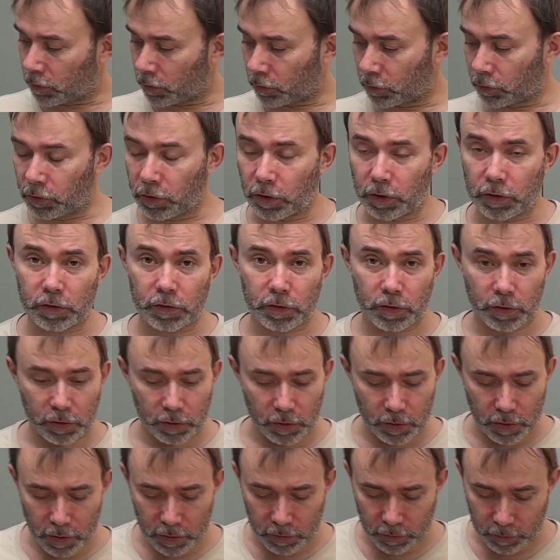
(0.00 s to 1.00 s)

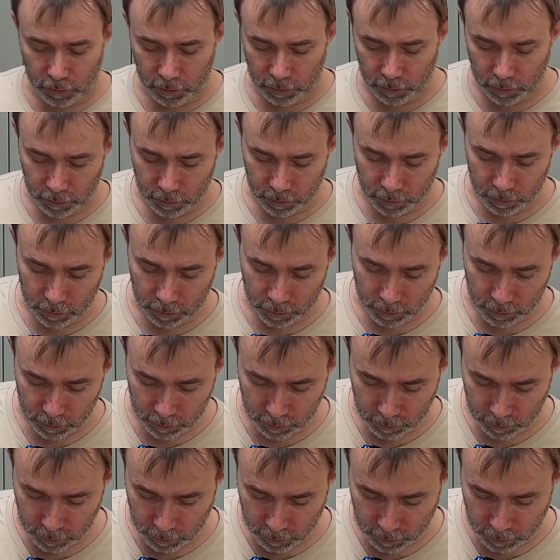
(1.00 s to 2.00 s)
just cut
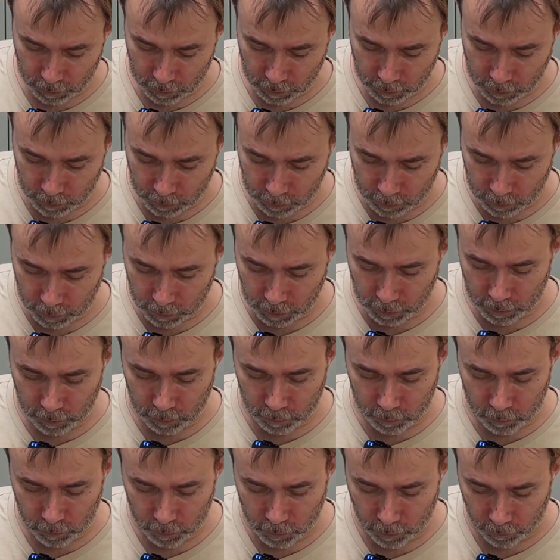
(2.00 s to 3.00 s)

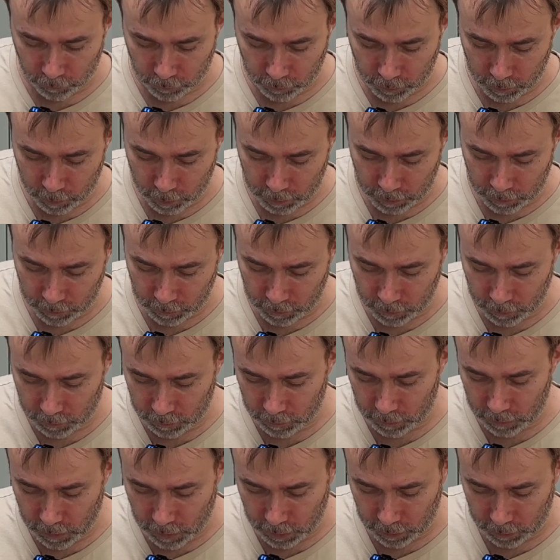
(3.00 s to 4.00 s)
in 2 or 3
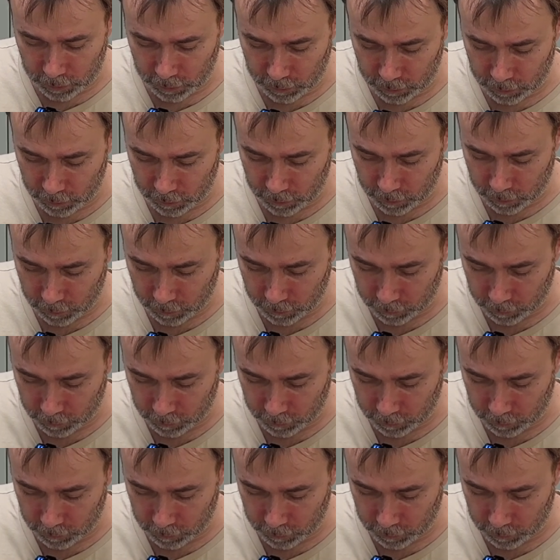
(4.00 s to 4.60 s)
pieces like this,